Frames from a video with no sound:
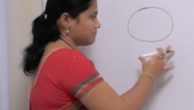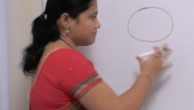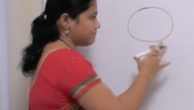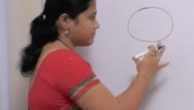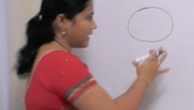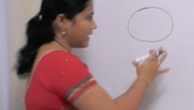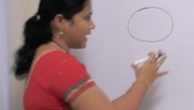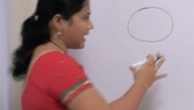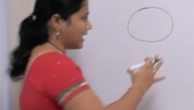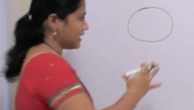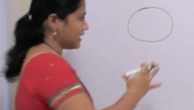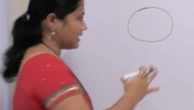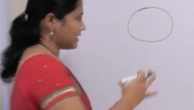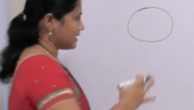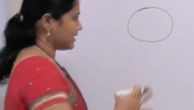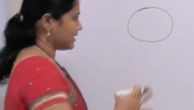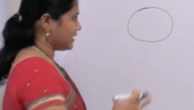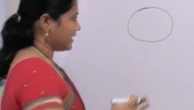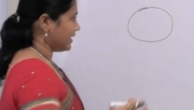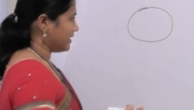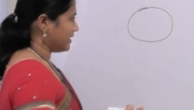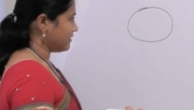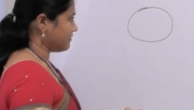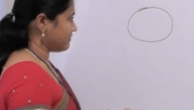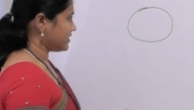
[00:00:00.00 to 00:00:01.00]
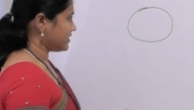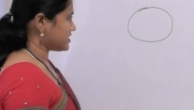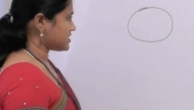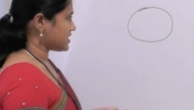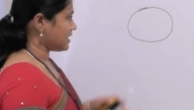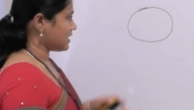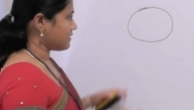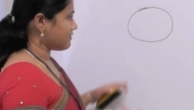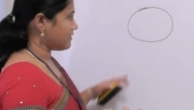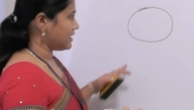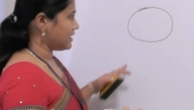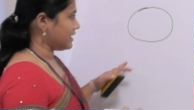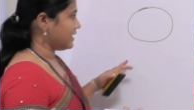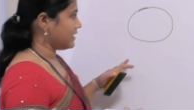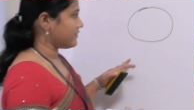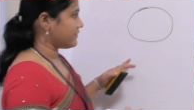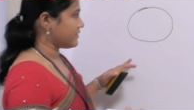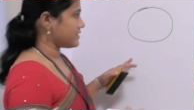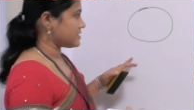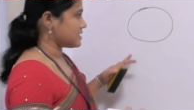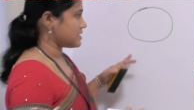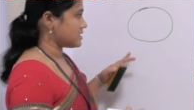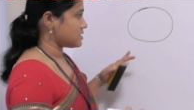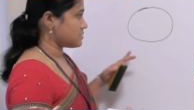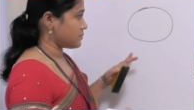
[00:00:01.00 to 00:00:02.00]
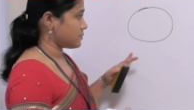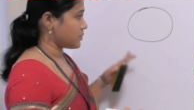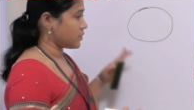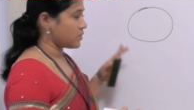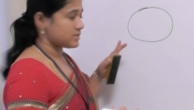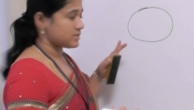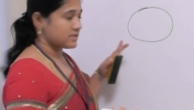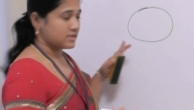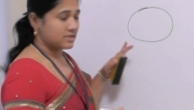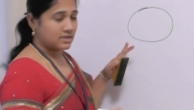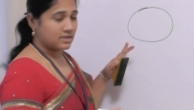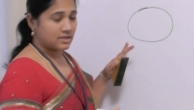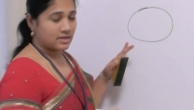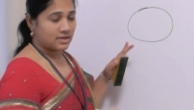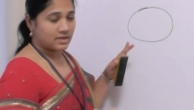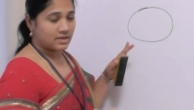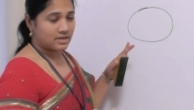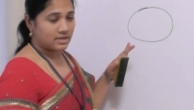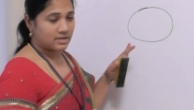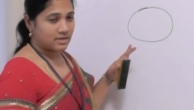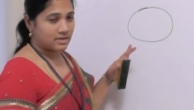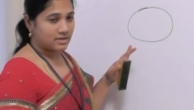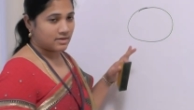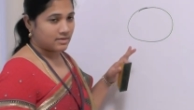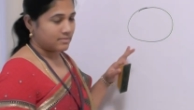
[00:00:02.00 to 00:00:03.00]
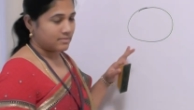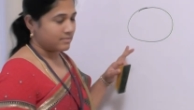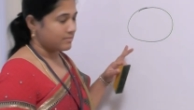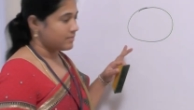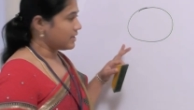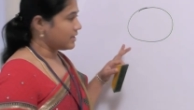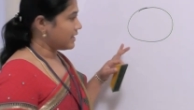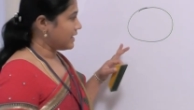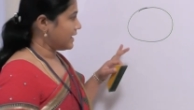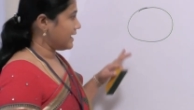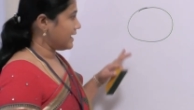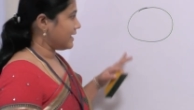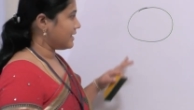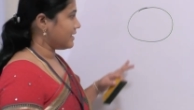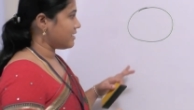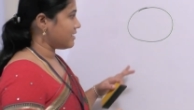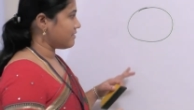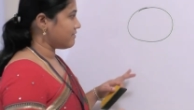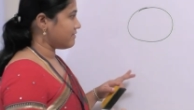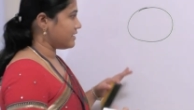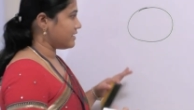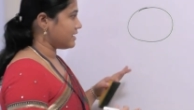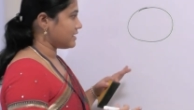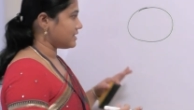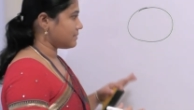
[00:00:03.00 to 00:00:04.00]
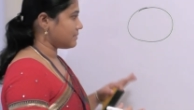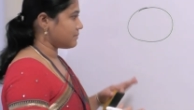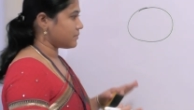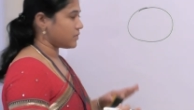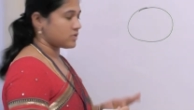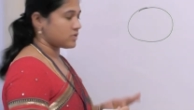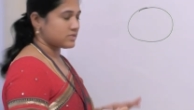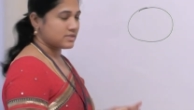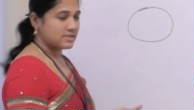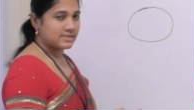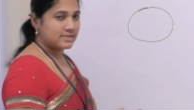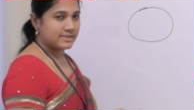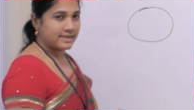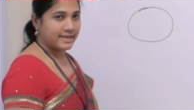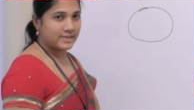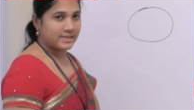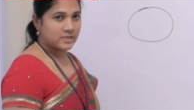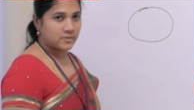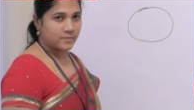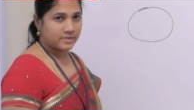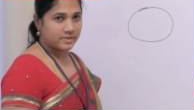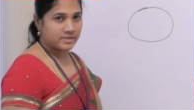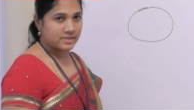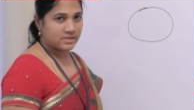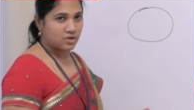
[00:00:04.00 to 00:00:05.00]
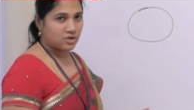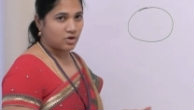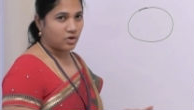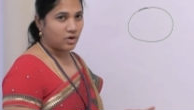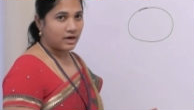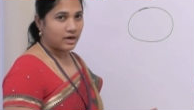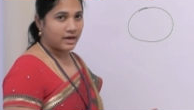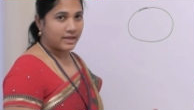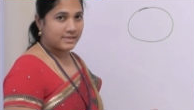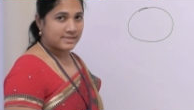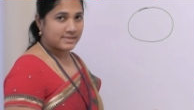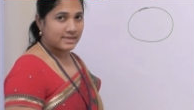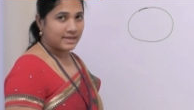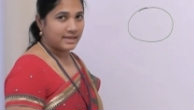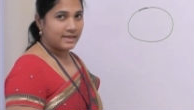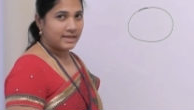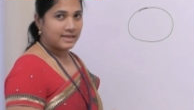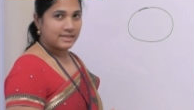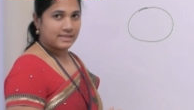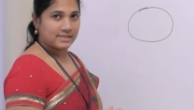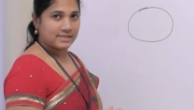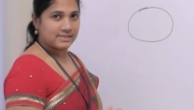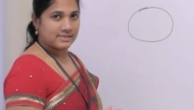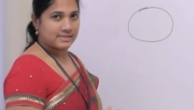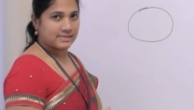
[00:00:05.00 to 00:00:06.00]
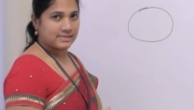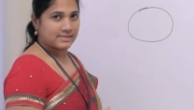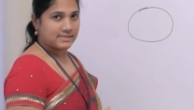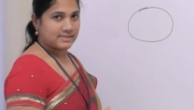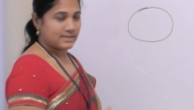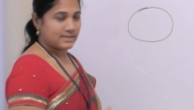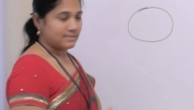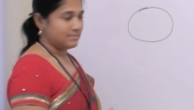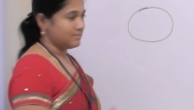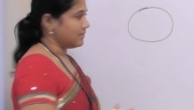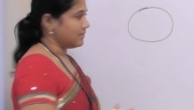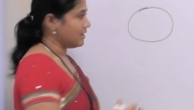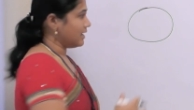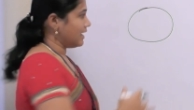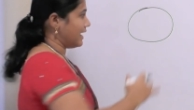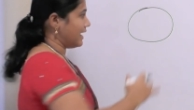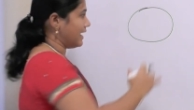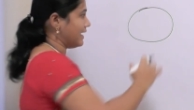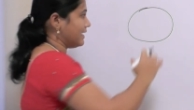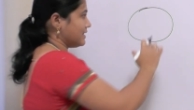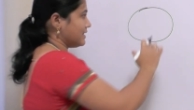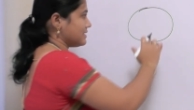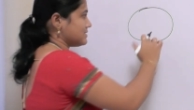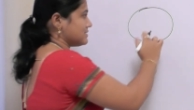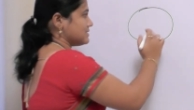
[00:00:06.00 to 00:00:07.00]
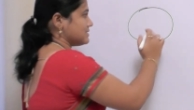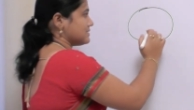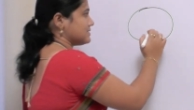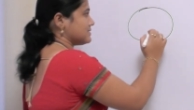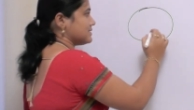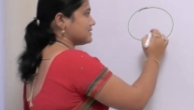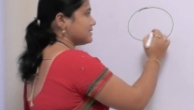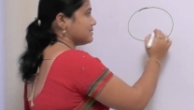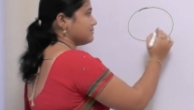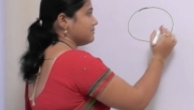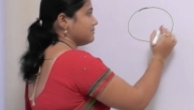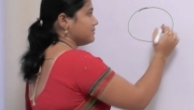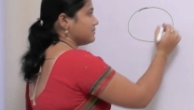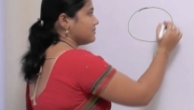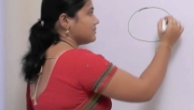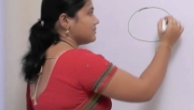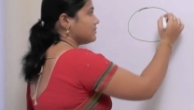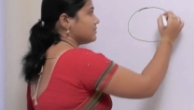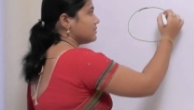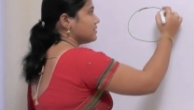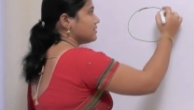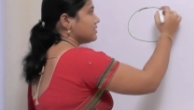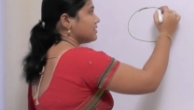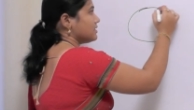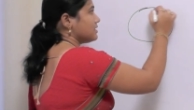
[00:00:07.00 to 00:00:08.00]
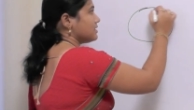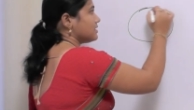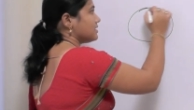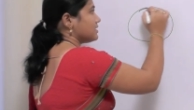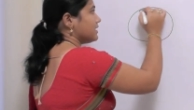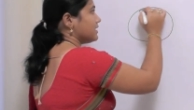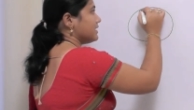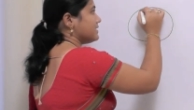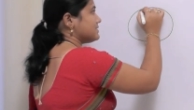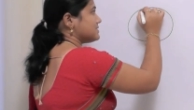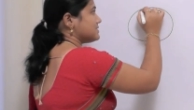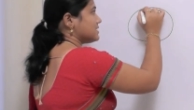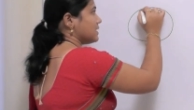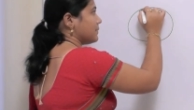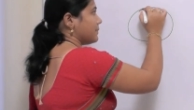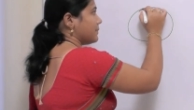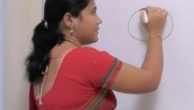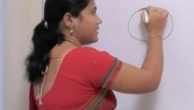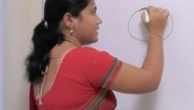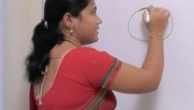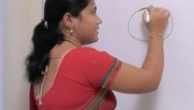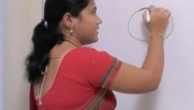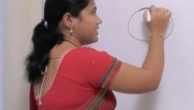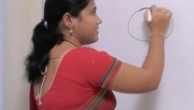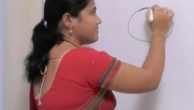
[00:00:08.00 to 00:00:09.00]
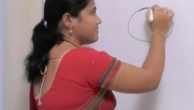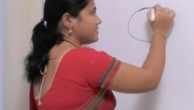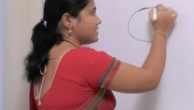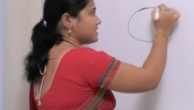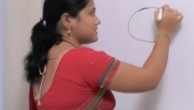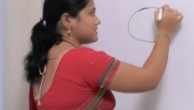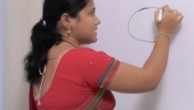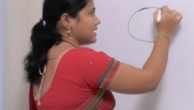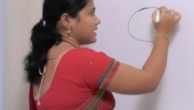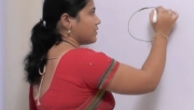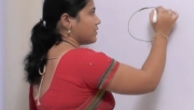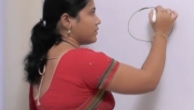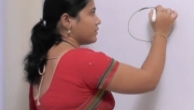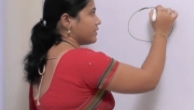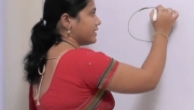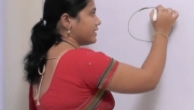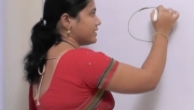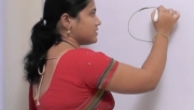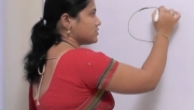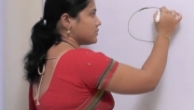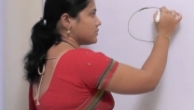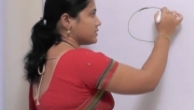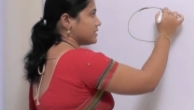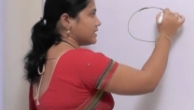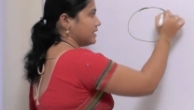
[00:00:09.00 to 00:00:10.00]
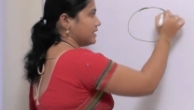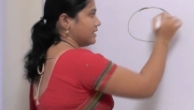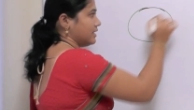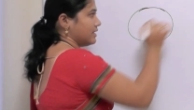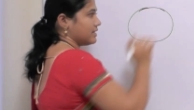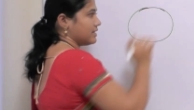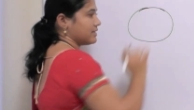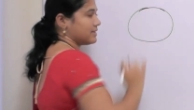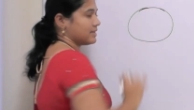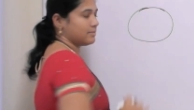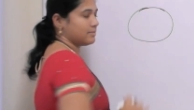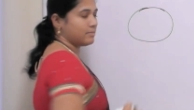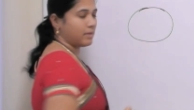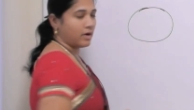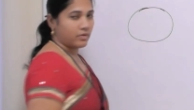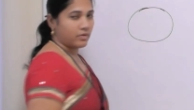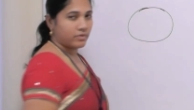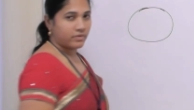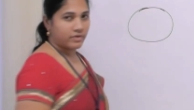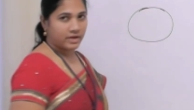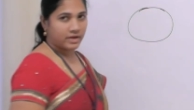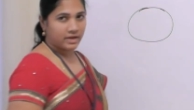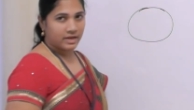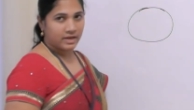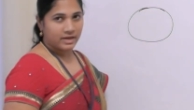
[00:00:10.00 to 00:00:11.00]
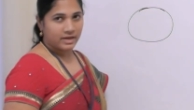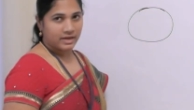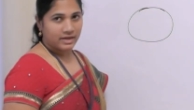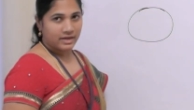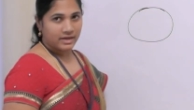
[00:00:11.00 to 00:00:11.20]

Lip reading: part in which our interest process, the area where the process takes place is called as a system, and the system is separated with the surroundings with the boundary.